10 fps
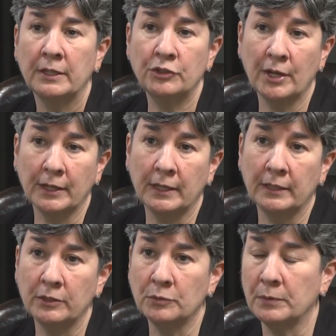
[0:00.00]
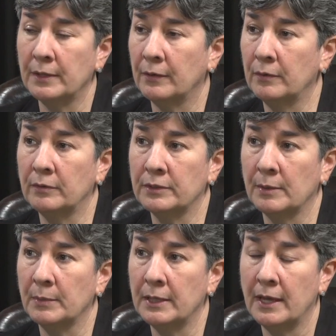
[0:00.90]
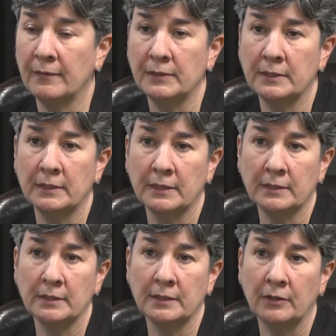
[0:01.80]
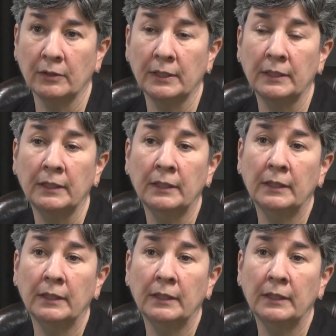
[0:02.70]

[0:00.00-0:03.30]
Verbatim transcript: check-ins without somebody having to necessarily